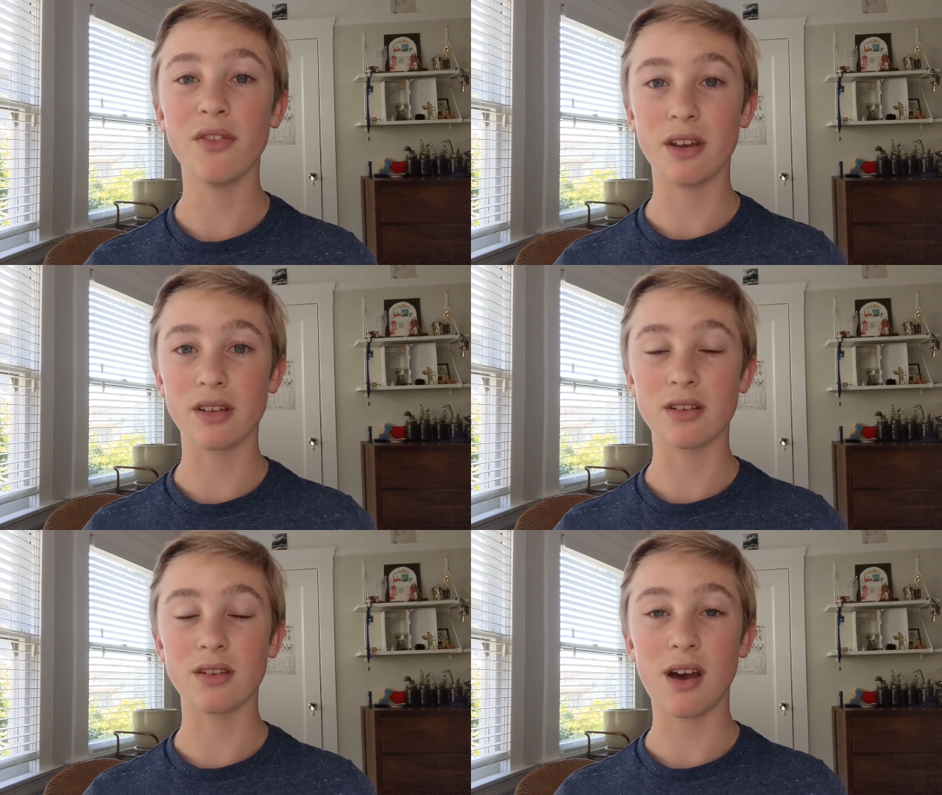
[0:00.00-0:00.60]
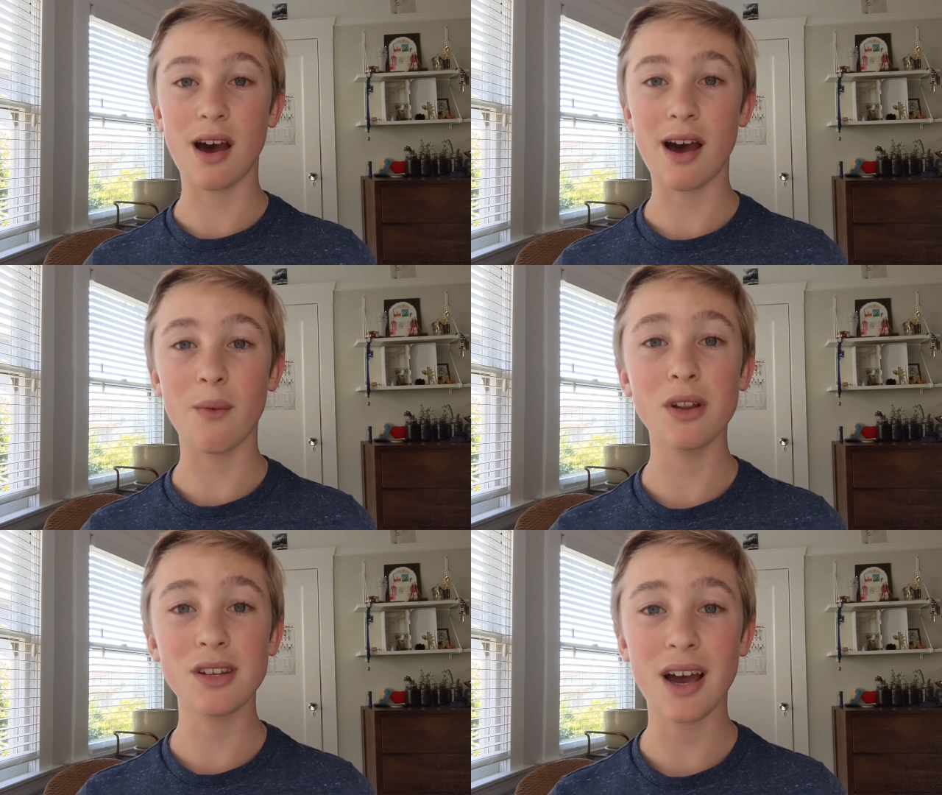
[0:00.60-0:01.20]
this.
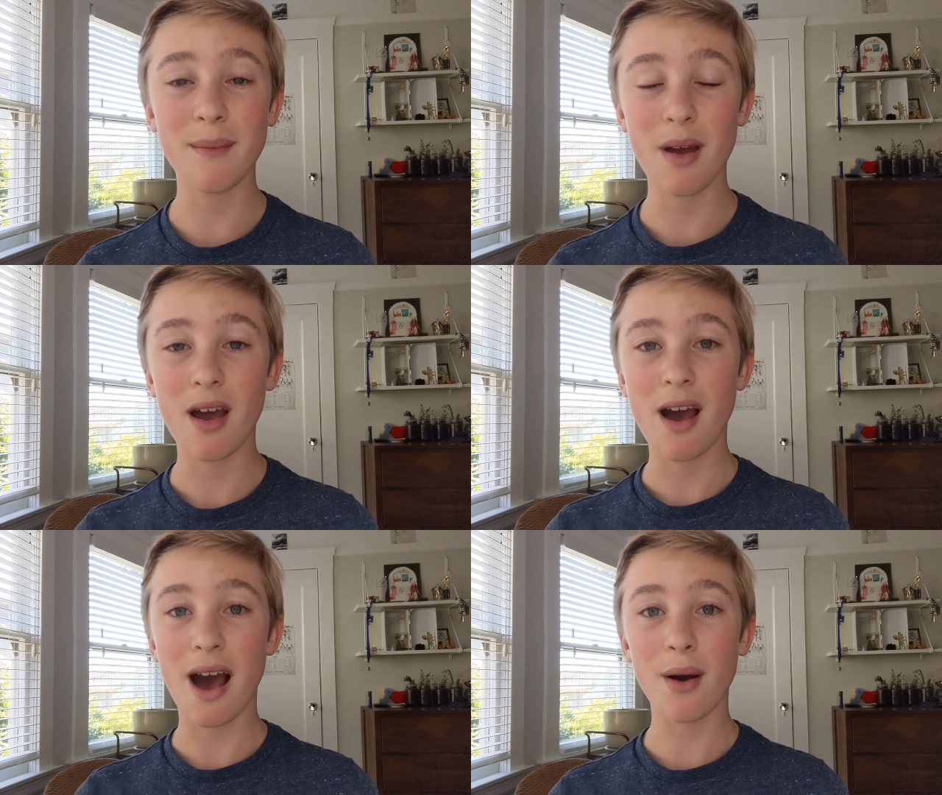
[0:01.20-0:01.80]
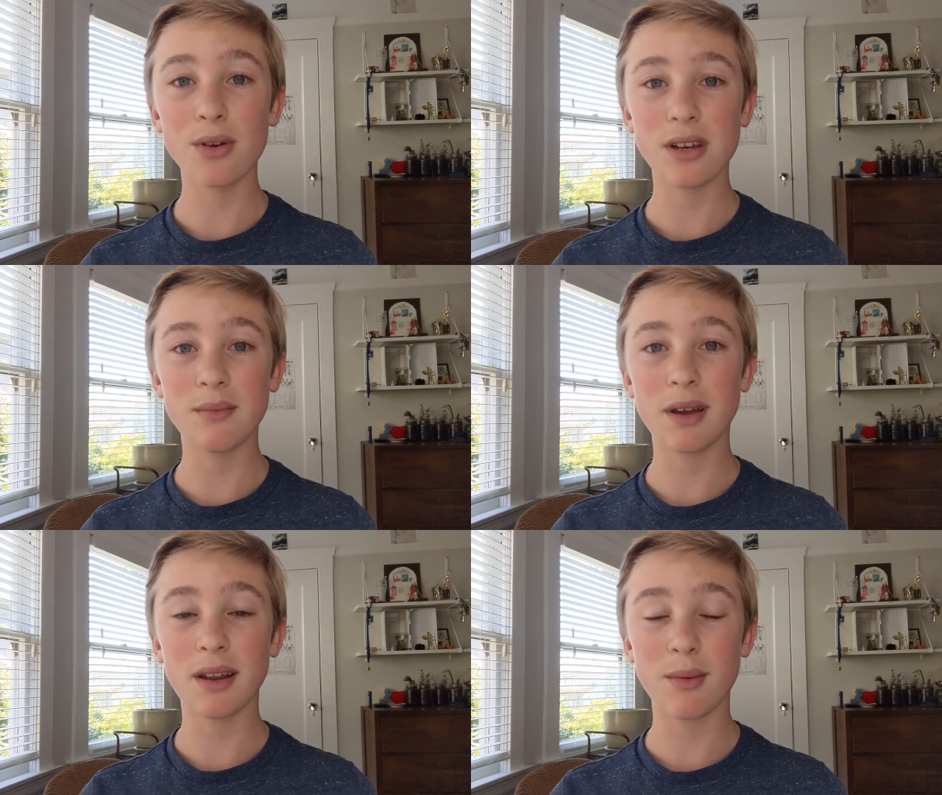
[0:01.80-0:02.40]
One time, I was in
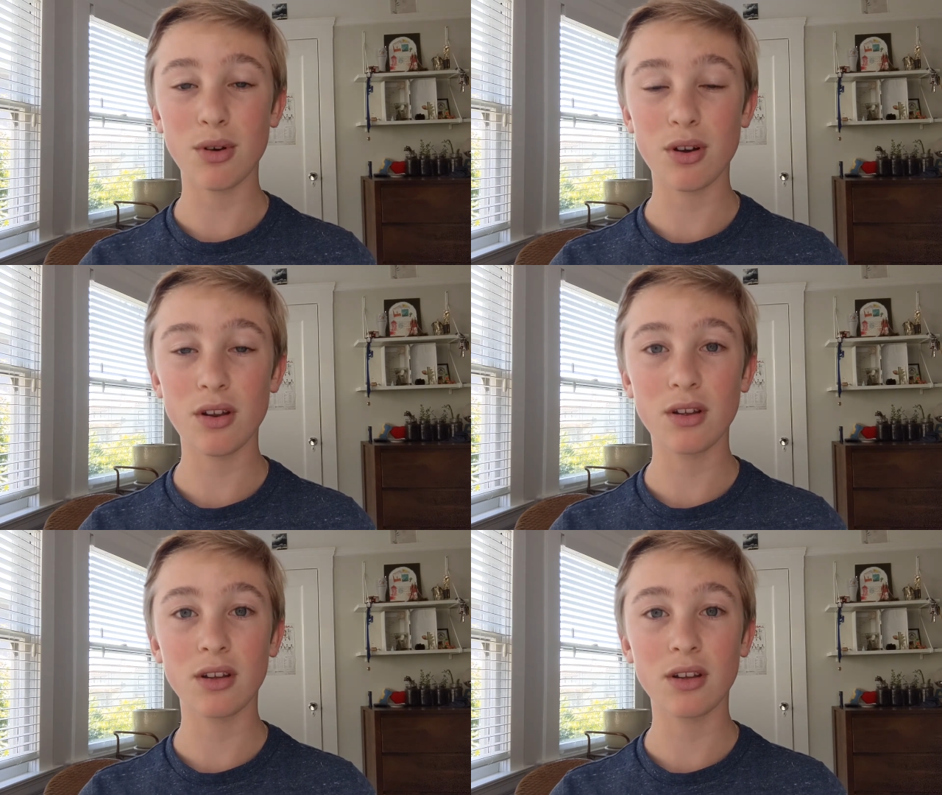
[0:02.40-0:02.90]
my neighborhood